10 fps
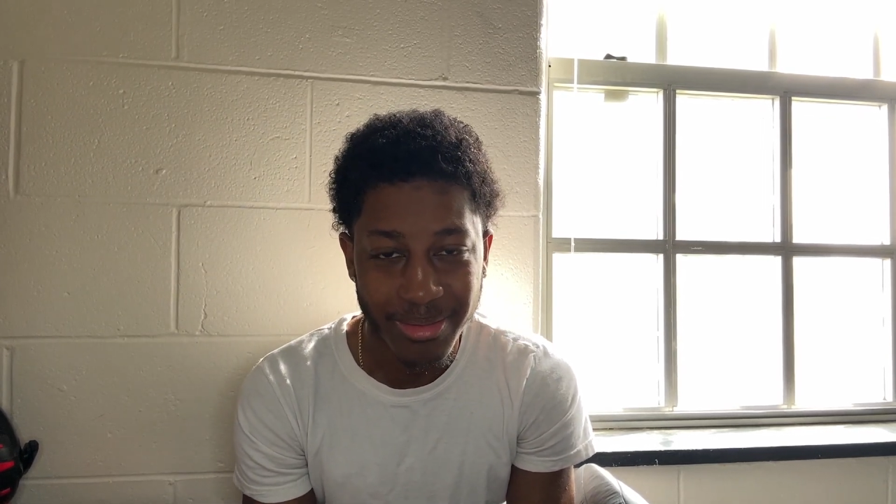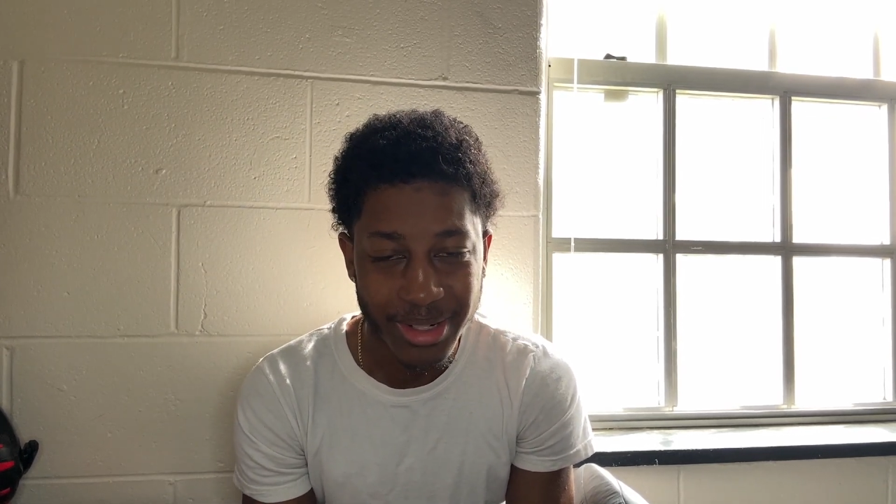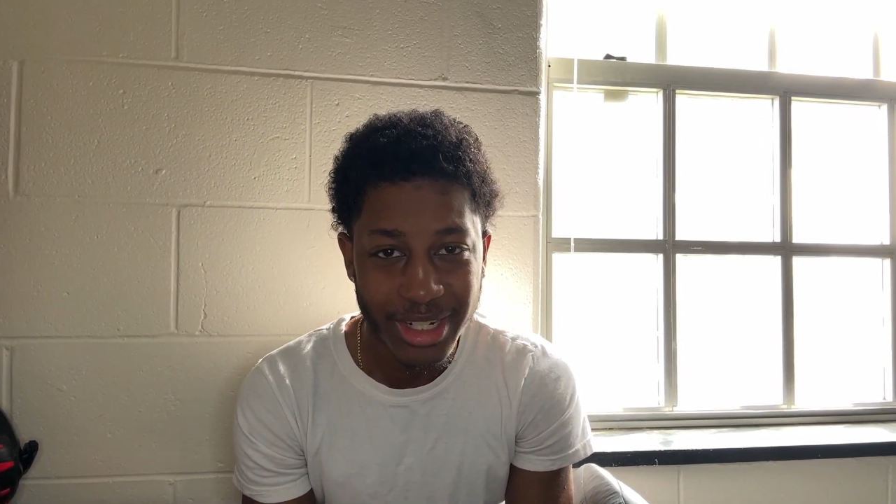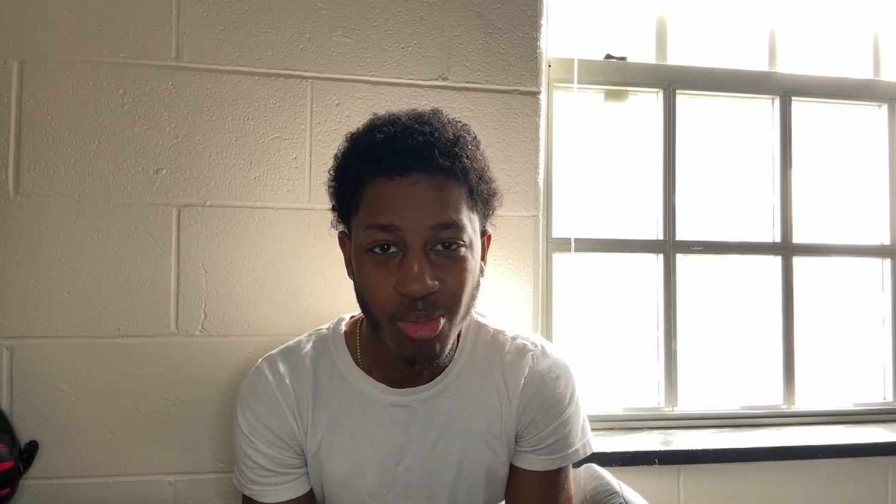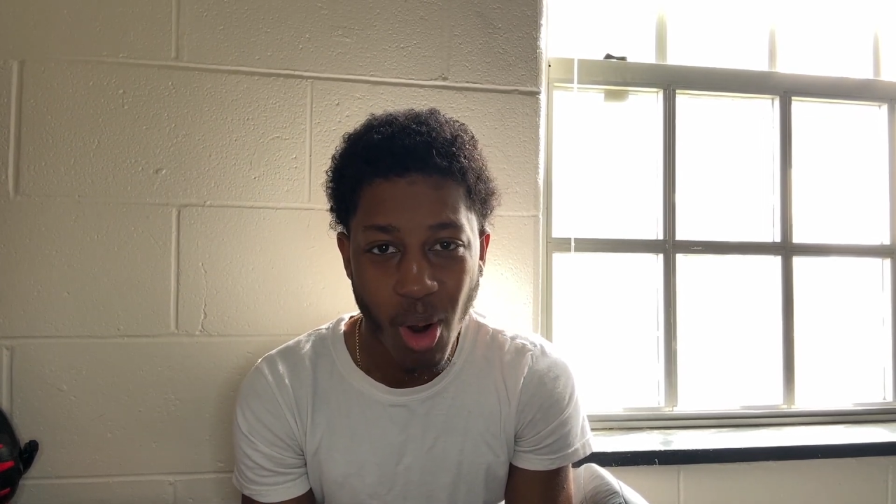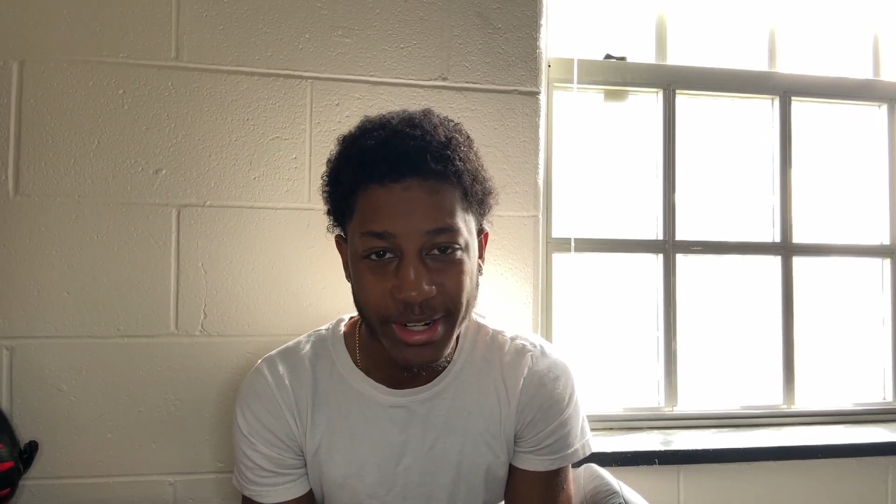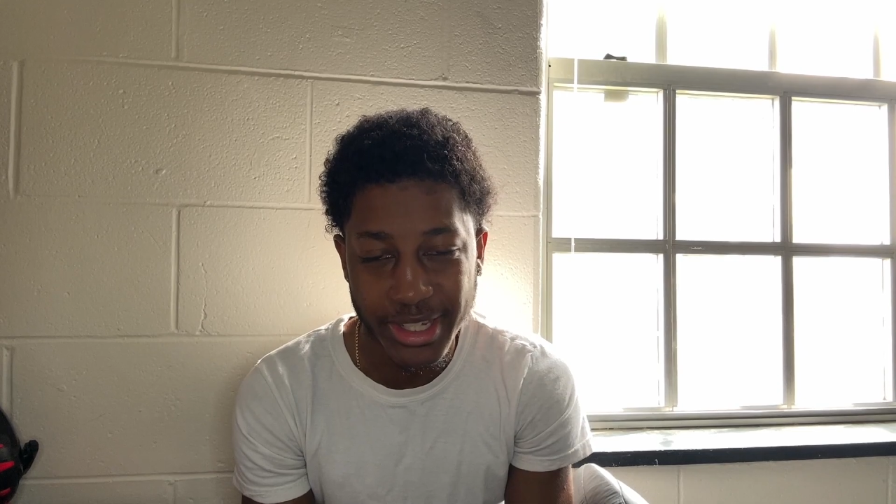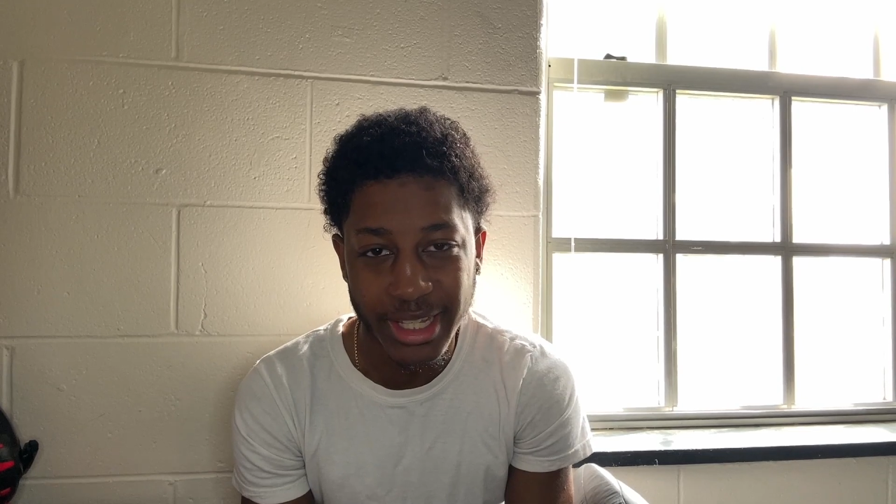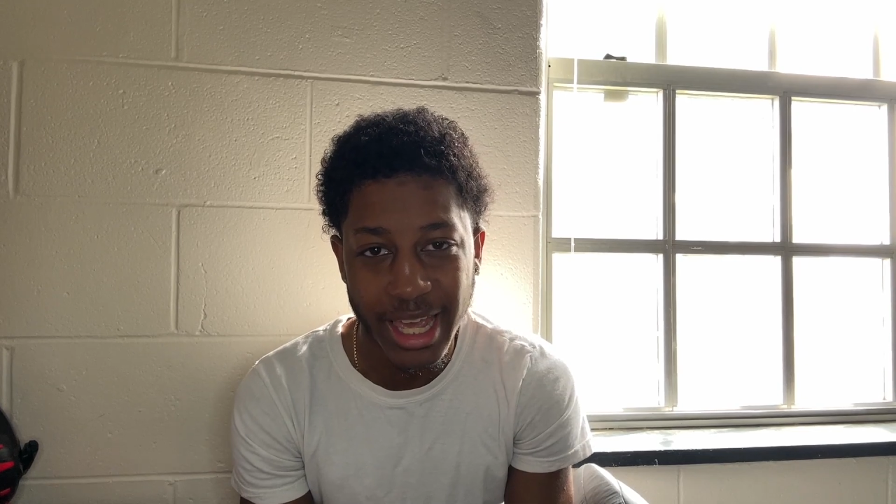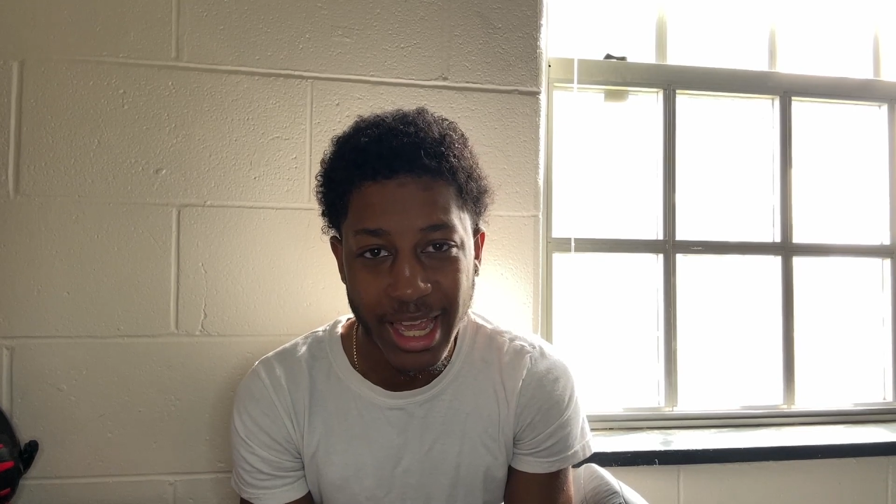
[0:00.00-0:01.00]
Just watch
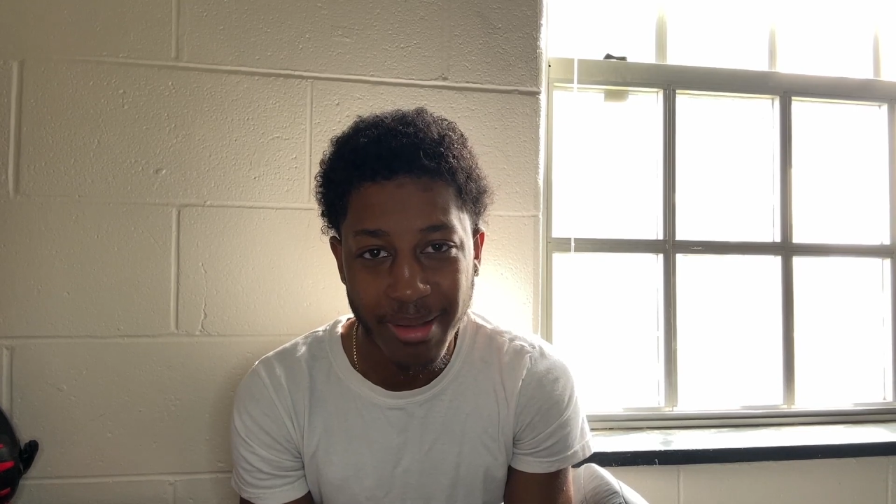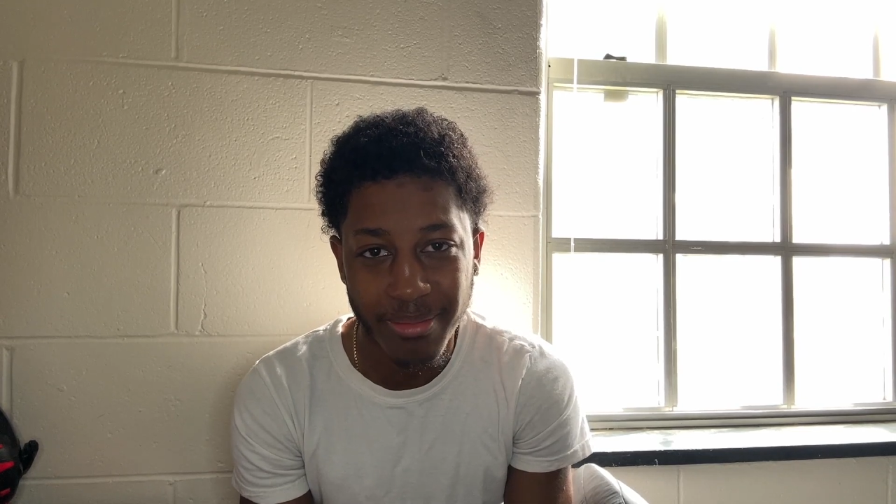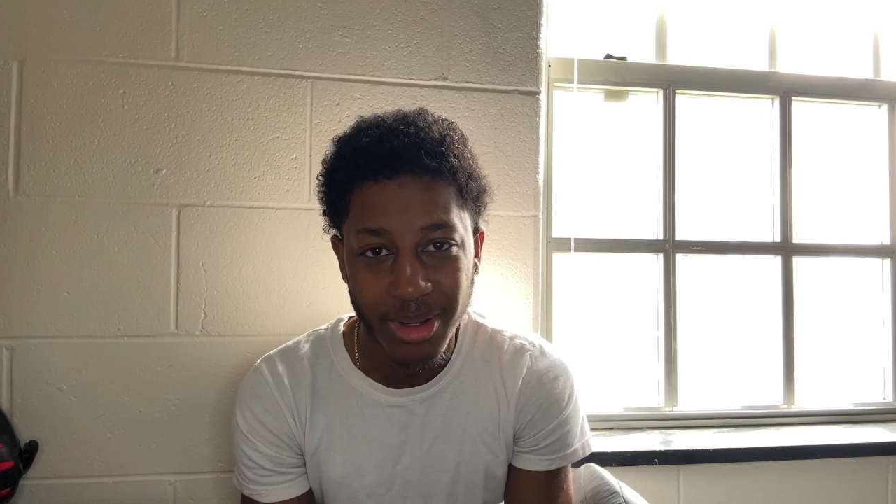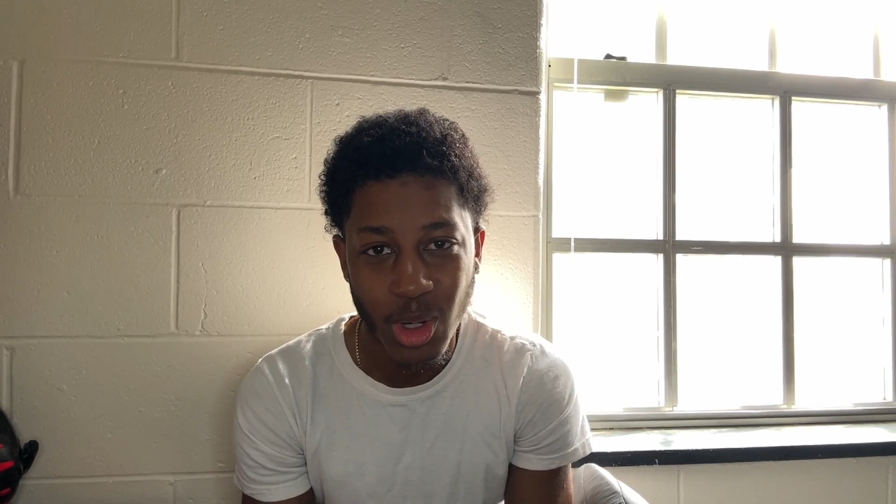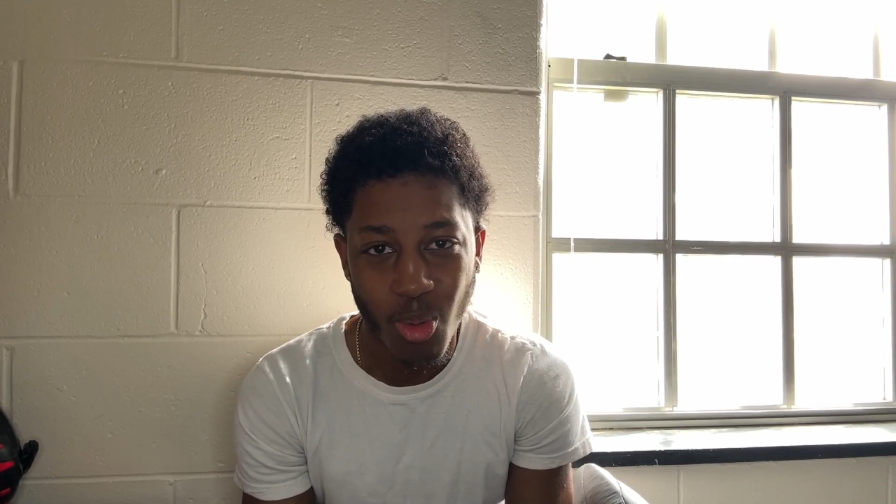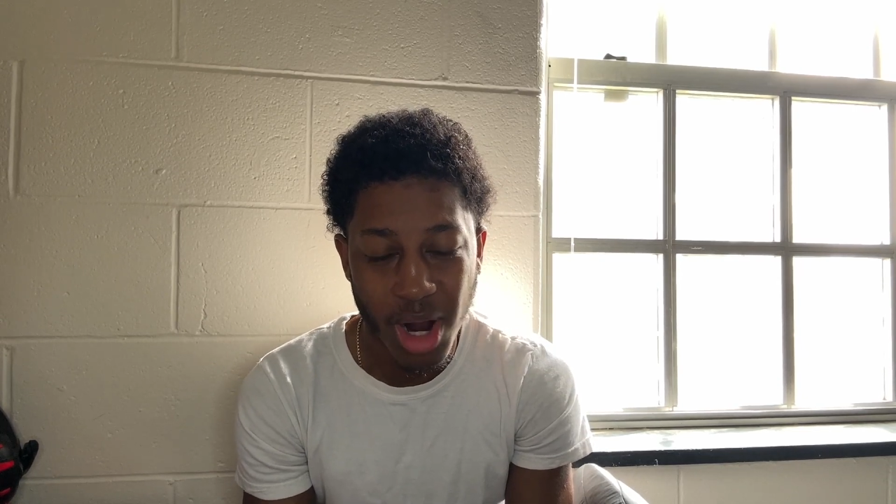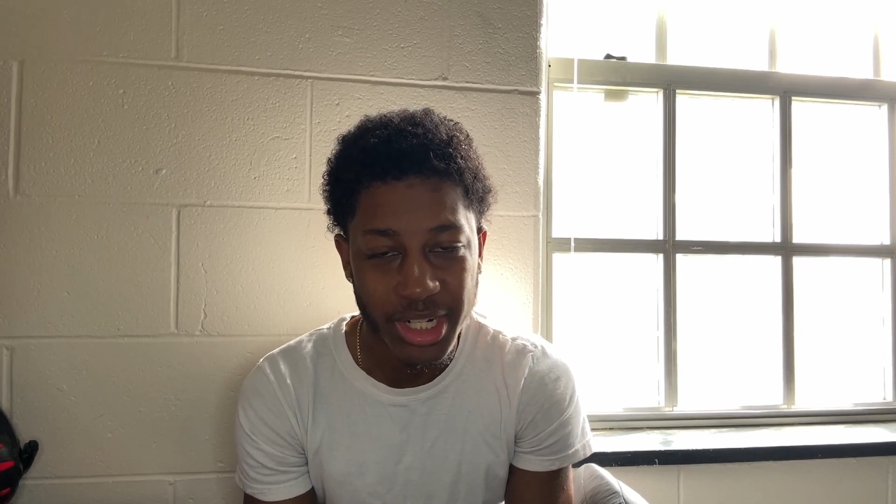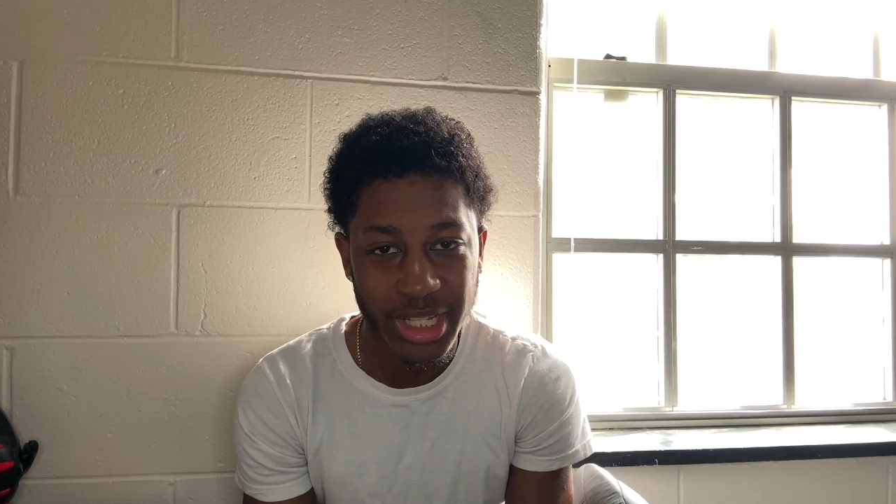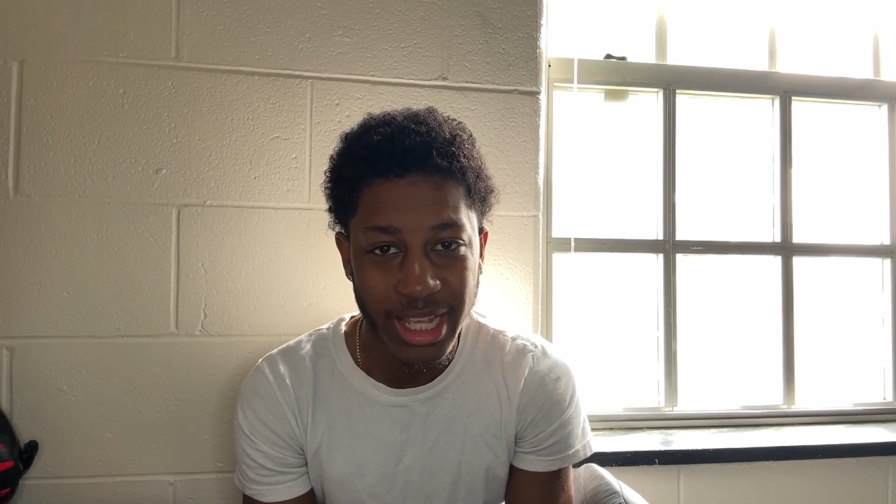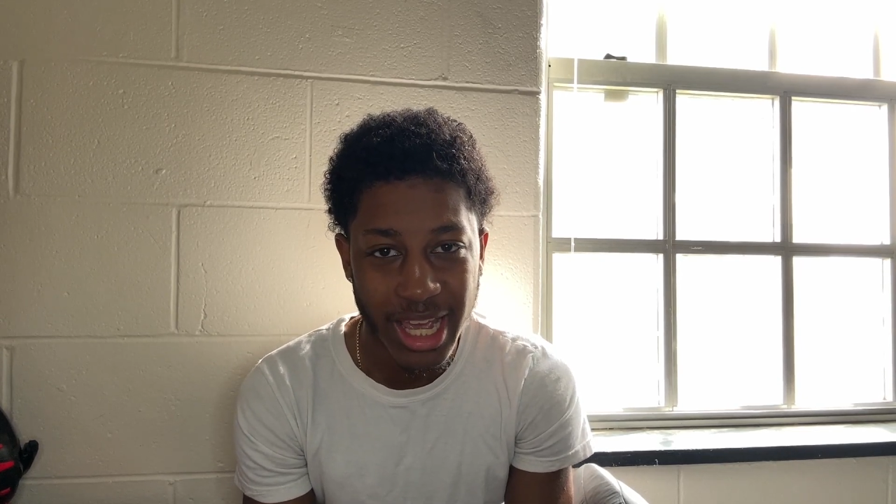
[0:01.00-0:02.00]
the game. Watch
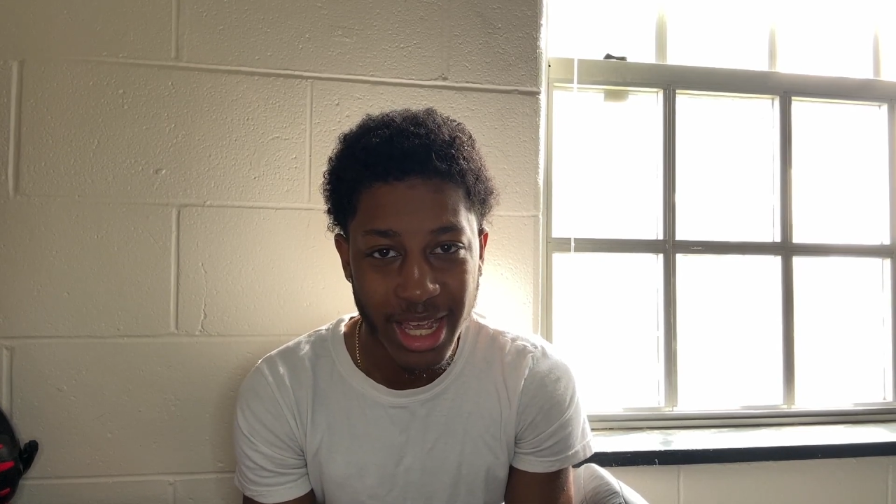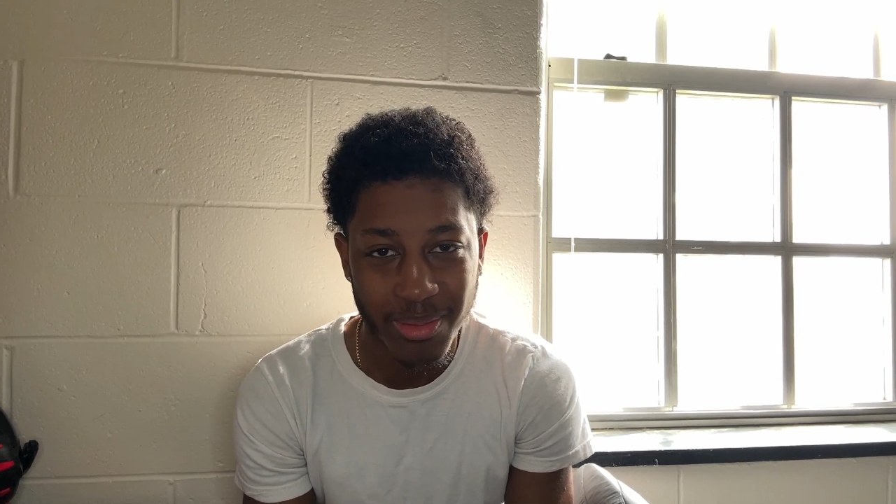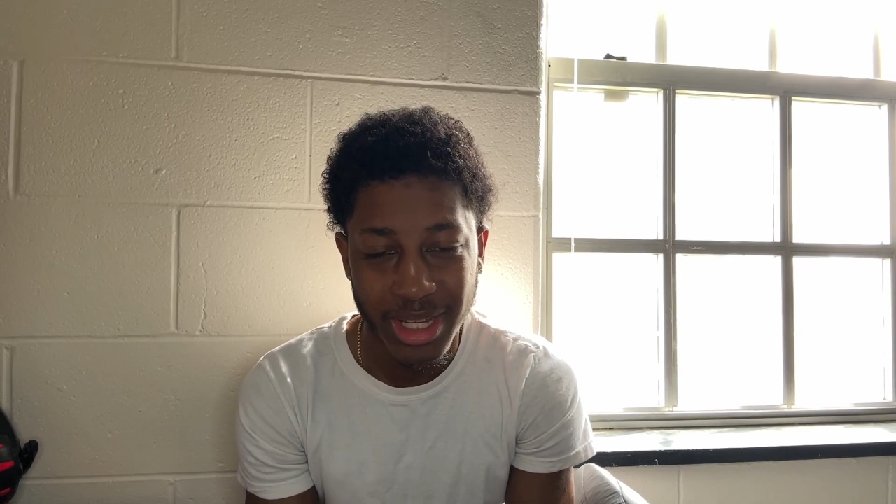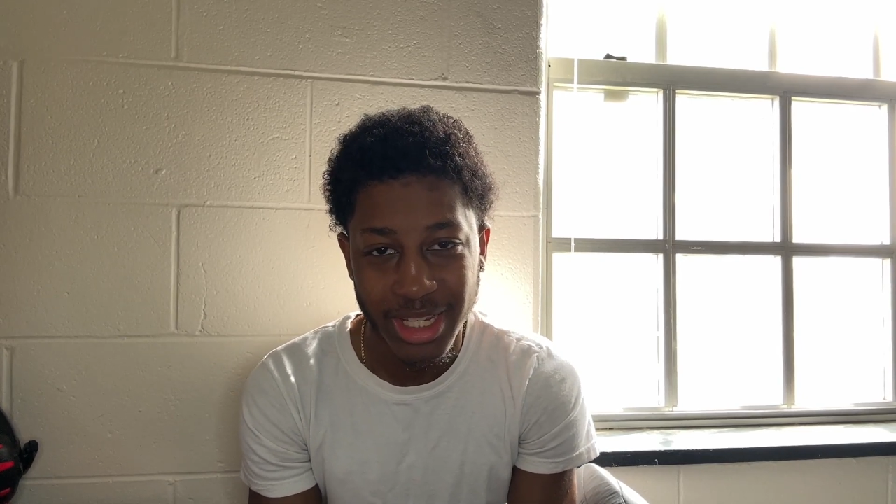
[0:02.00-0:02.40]
the game.